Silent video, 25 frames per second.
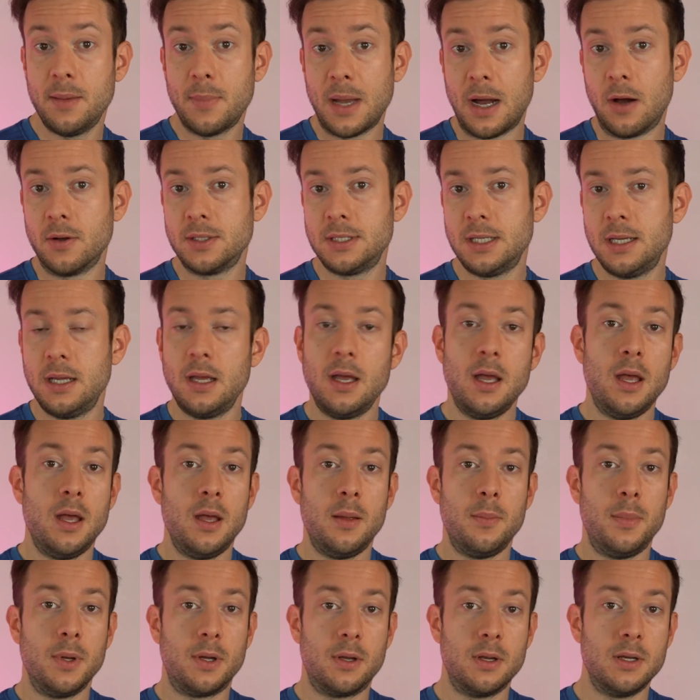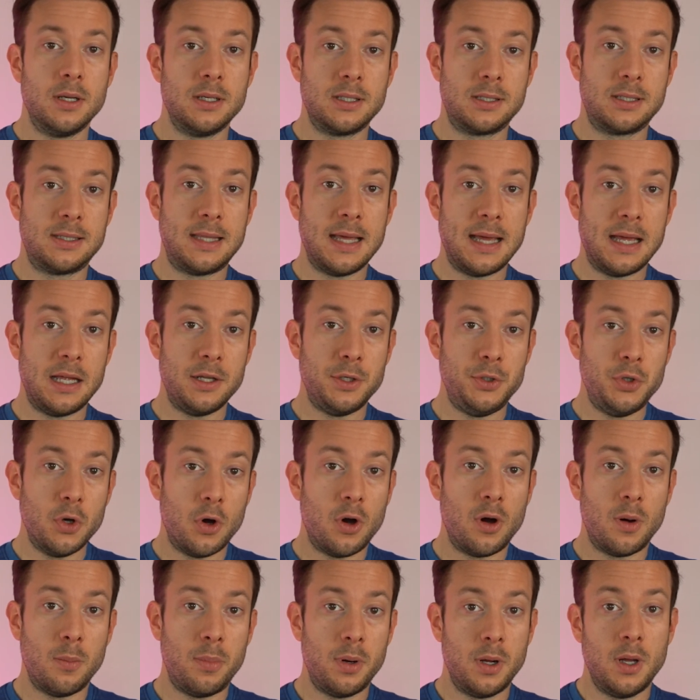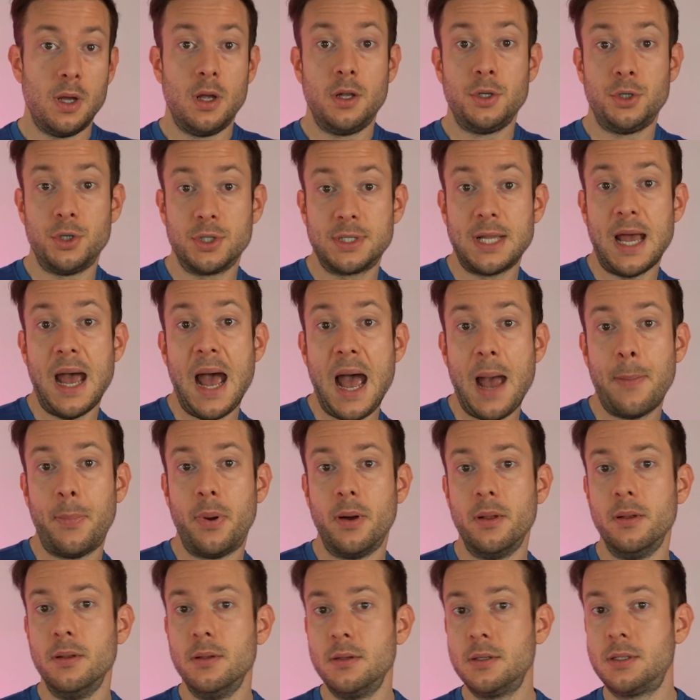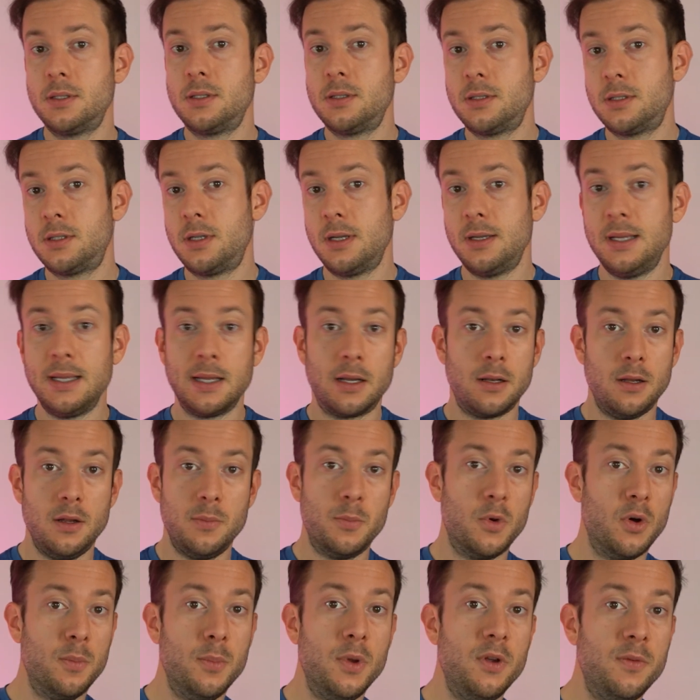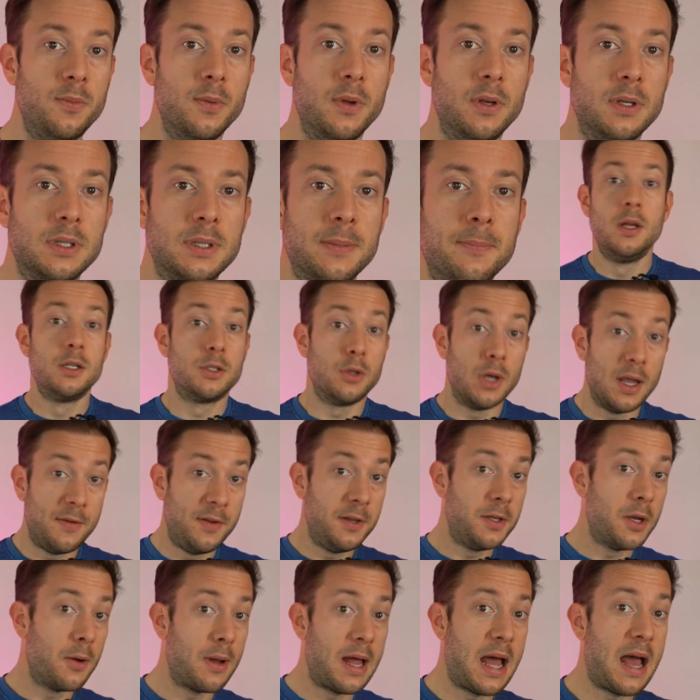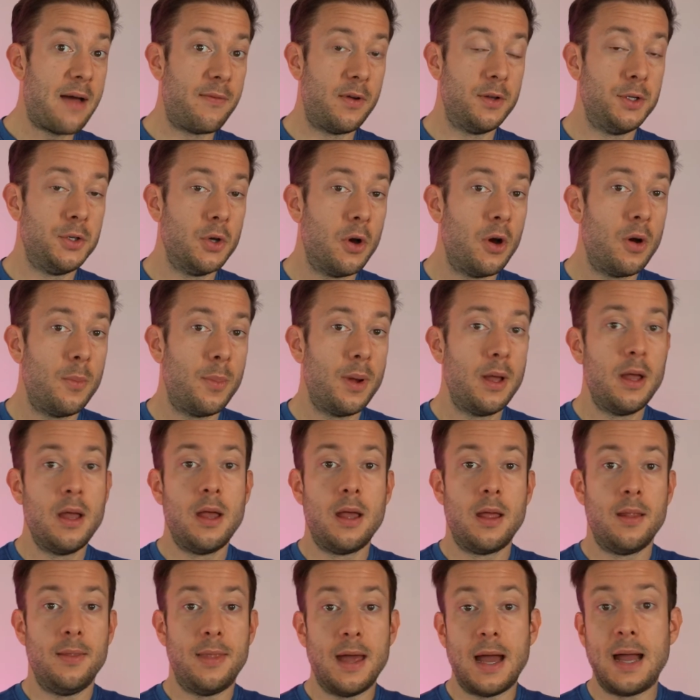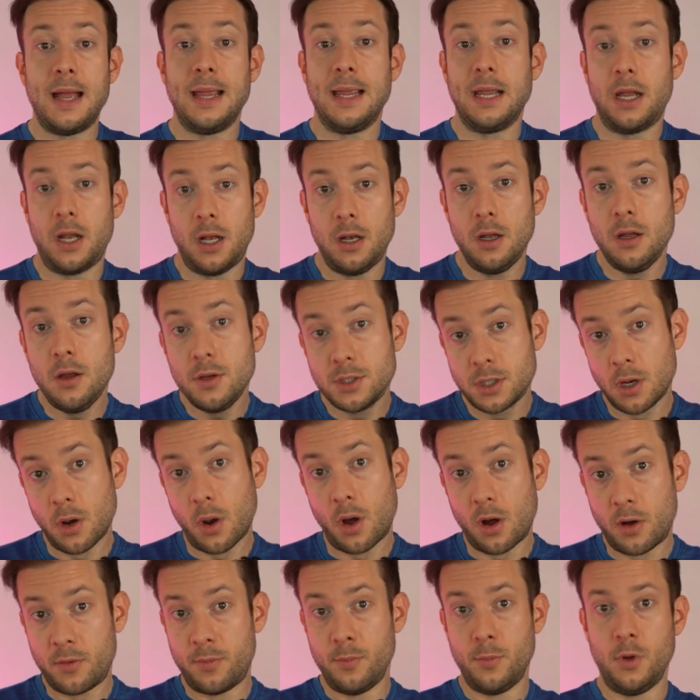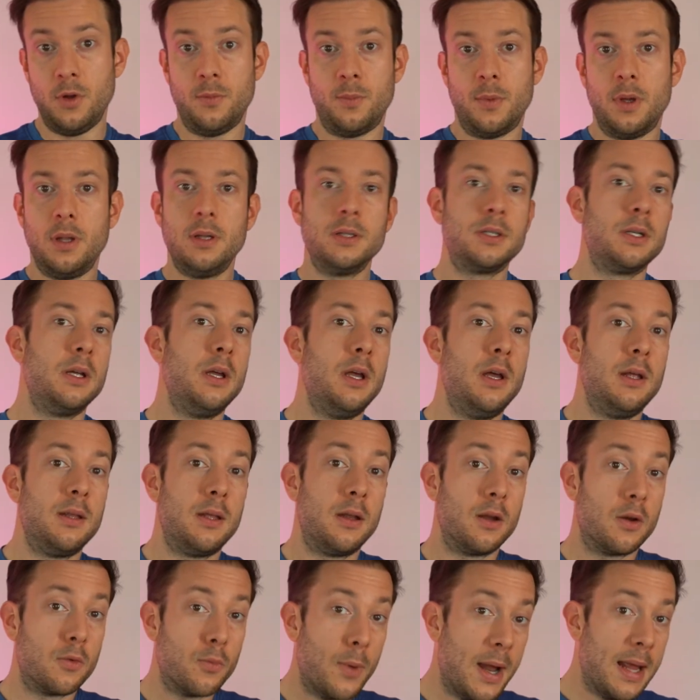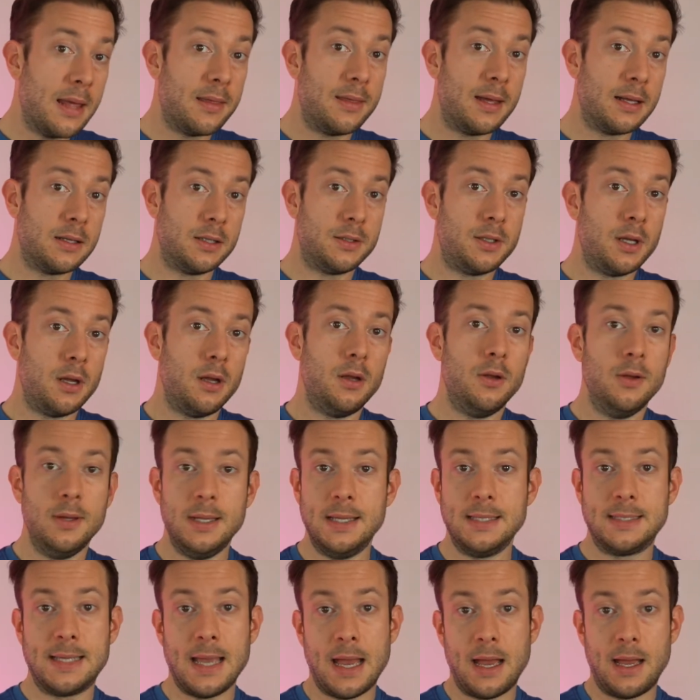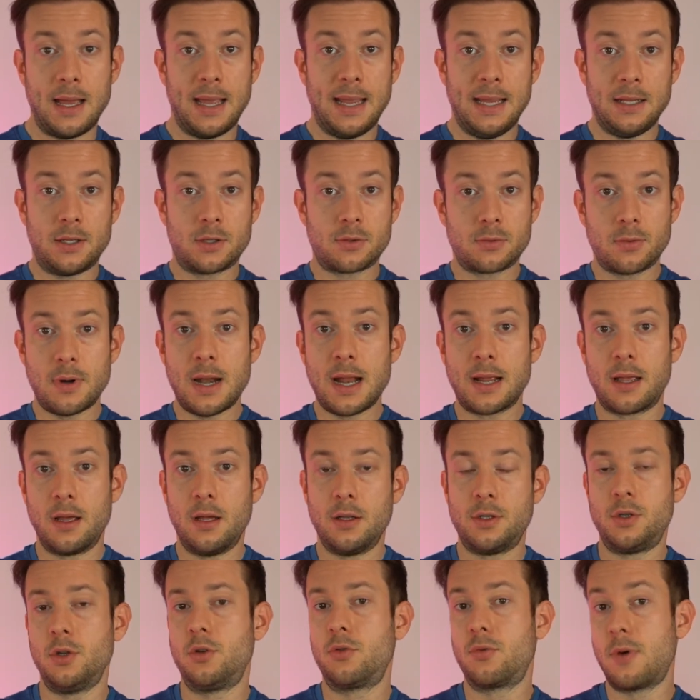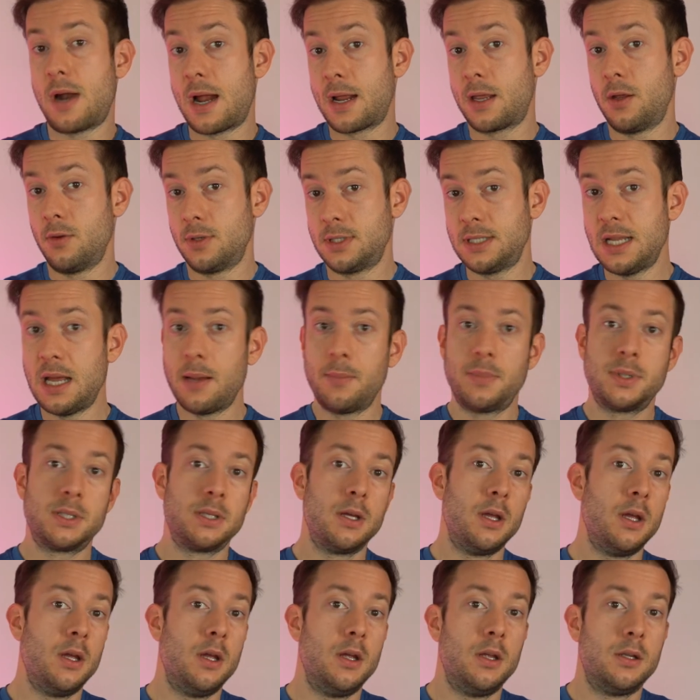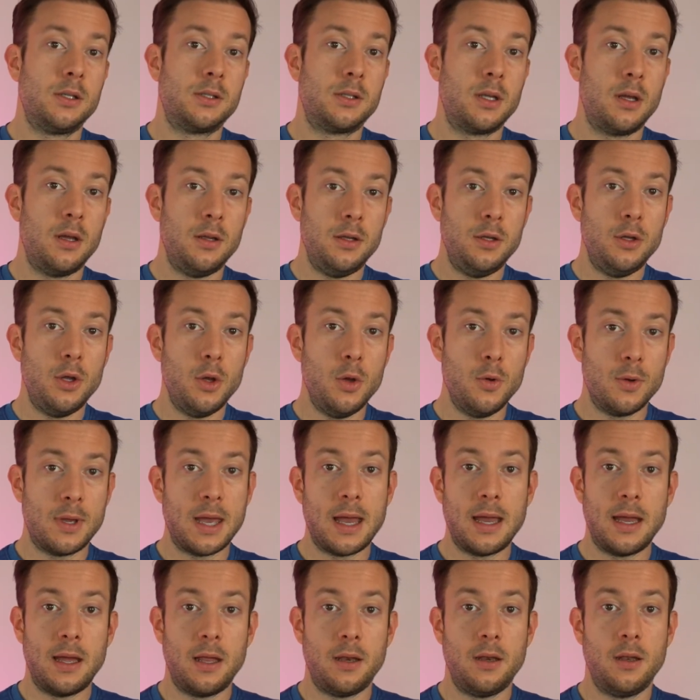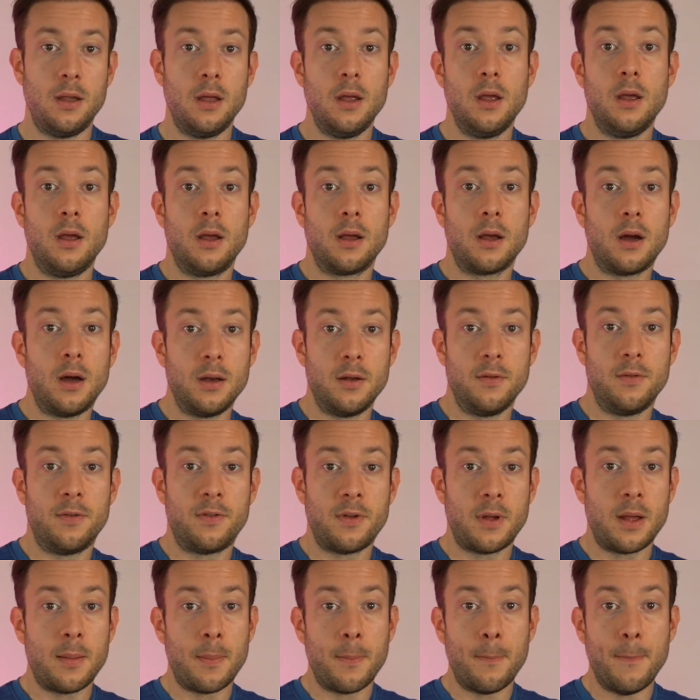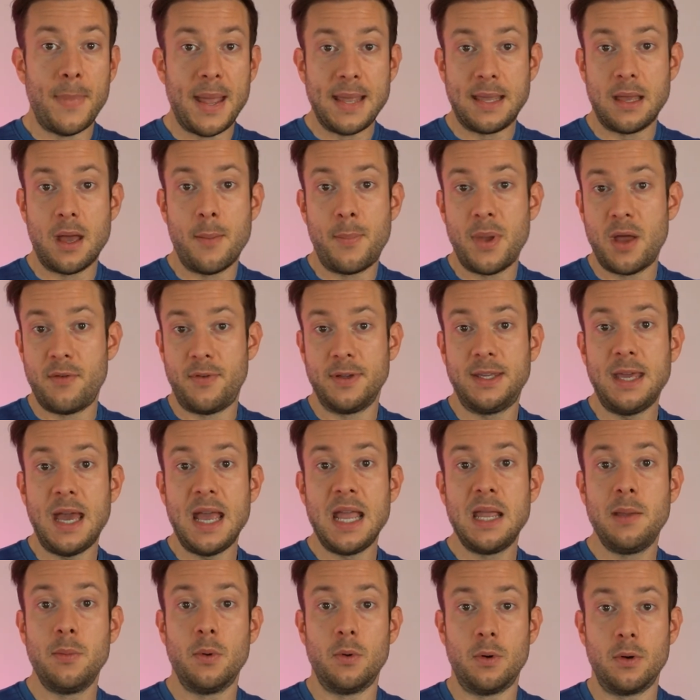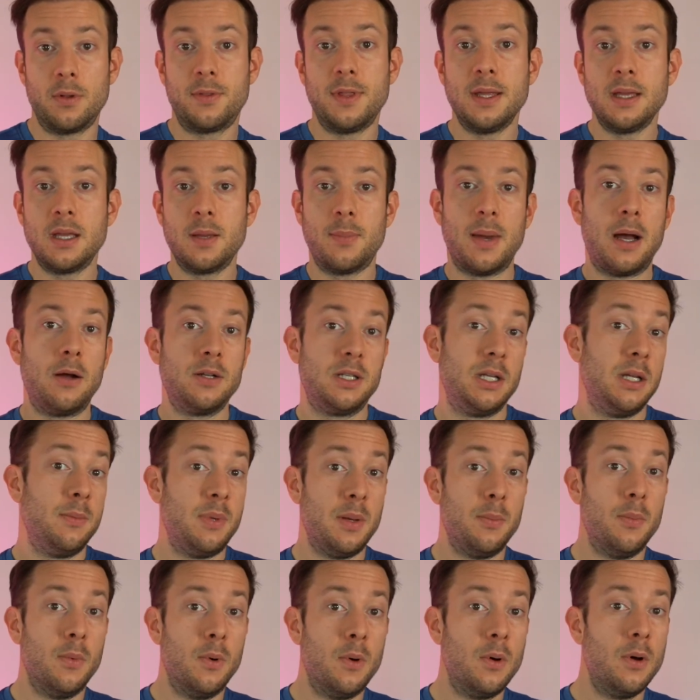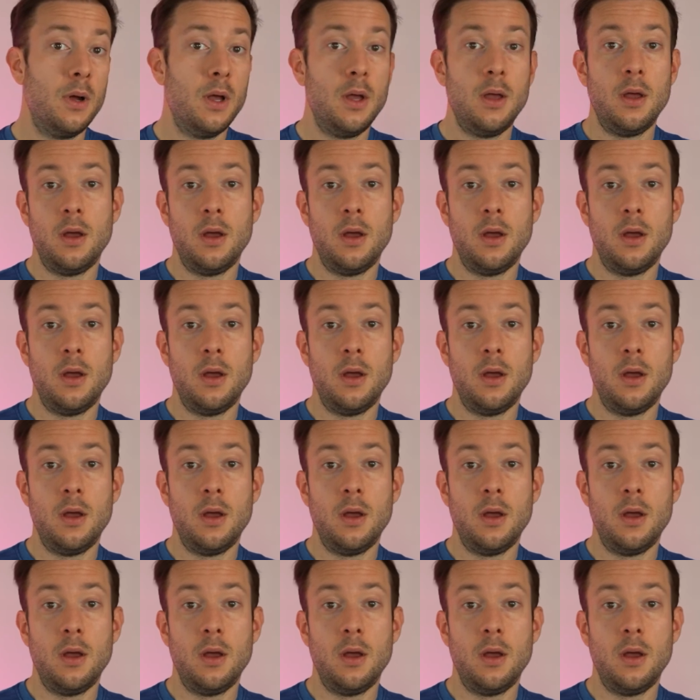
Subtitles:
about it because their job just happens to include more movement. So if you don't have a job that includes a lot of movement, then a great thing to do is get a tracker to track your steps. So you can kind of make it a bit of a game or think about it a bit more.